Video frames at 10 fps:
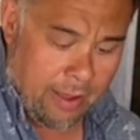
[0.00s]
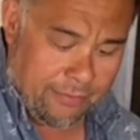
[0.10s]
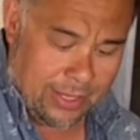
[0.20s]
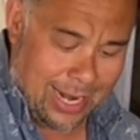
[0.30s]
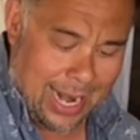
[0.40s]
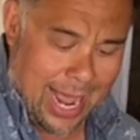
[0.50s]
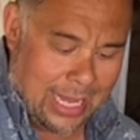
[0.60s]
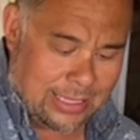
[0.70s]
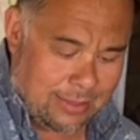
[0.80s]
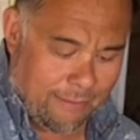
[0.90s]
For the
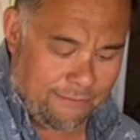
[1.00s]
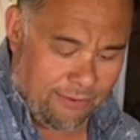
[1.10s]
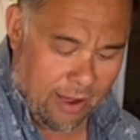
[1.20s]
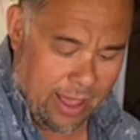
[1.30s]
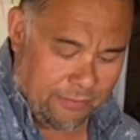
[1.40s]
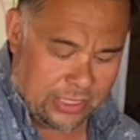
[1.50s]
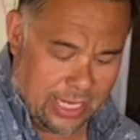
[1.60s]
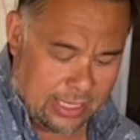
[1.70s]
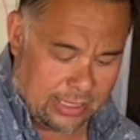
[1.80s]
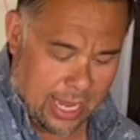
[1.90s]
last
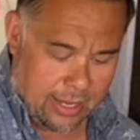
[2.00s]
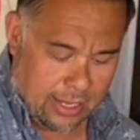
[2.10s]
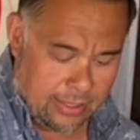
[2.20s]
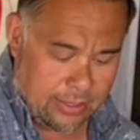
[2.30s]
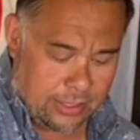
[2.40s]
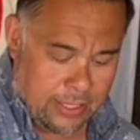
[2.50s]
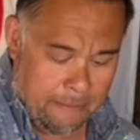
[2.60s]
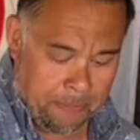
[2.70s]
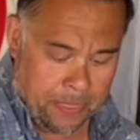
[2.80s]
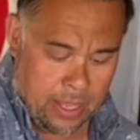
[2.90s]
5-6 seconds,
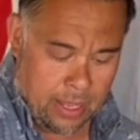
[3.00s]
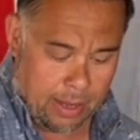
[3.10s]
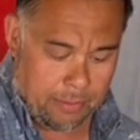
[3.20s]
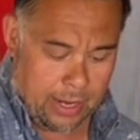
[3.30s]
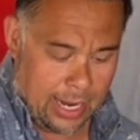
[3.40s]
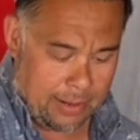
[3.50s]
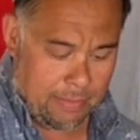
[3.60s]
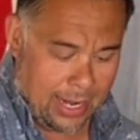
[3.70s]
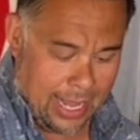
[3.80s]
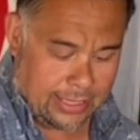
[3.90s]
I'm going to add
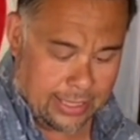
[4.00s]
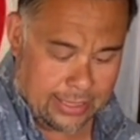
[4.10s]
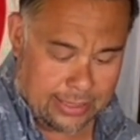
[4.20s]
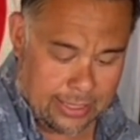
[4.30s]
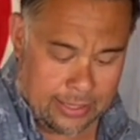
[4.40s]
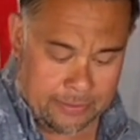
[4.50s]
my lettuce.